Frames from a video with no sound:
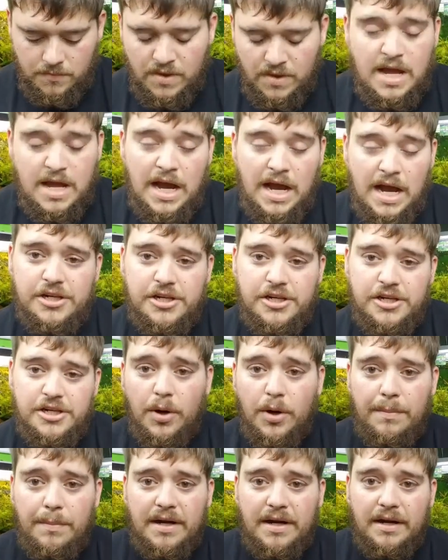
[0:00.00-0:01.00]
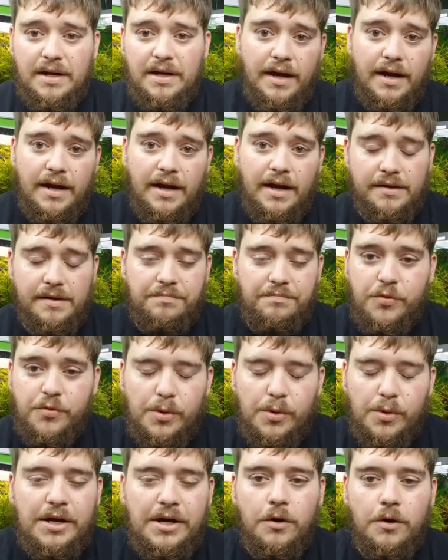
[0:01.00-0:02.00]
I should have brought my
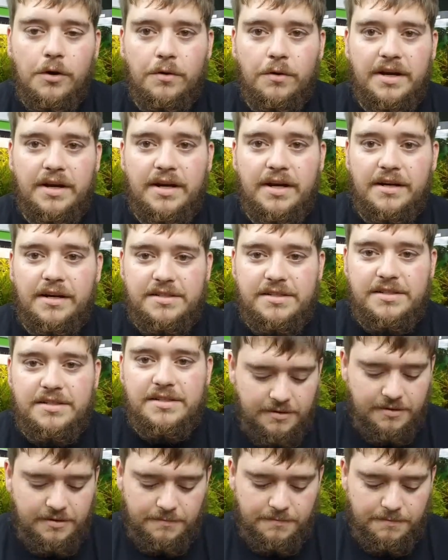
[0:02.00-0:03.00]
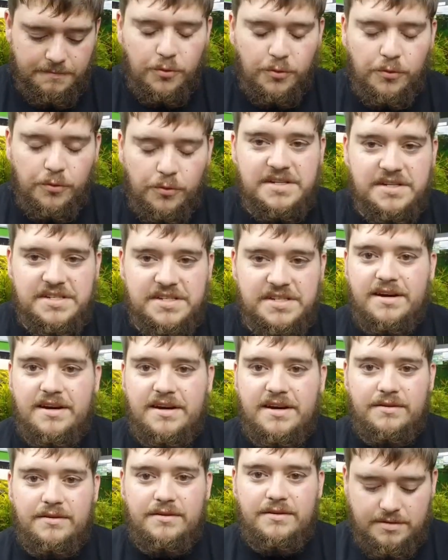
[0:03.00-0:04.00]
3-year-old in here to pull this out.
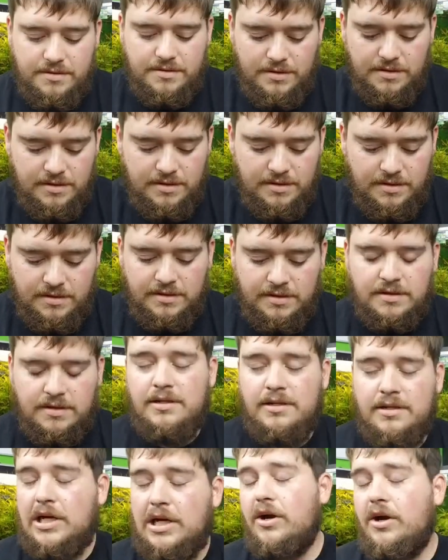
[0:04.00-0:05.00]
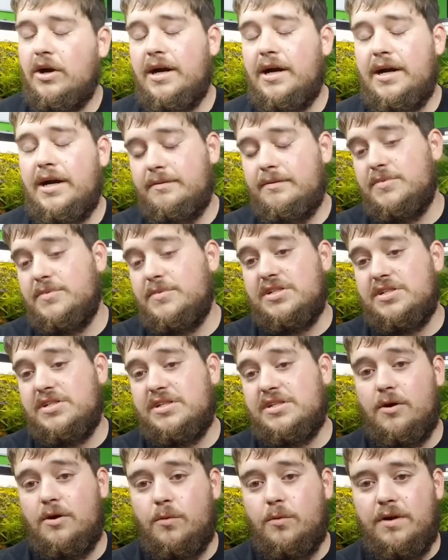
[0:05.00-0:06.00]
Alright, just gonna
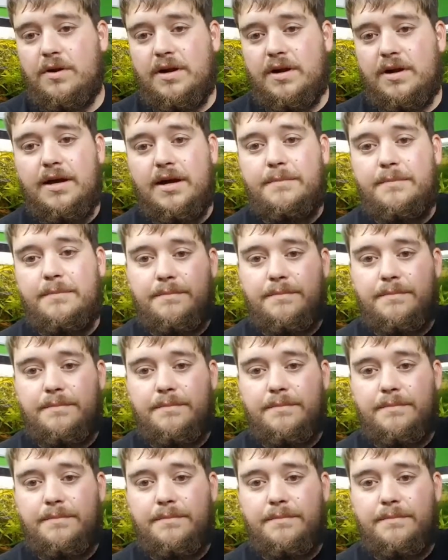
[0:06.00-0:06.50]
hold it up.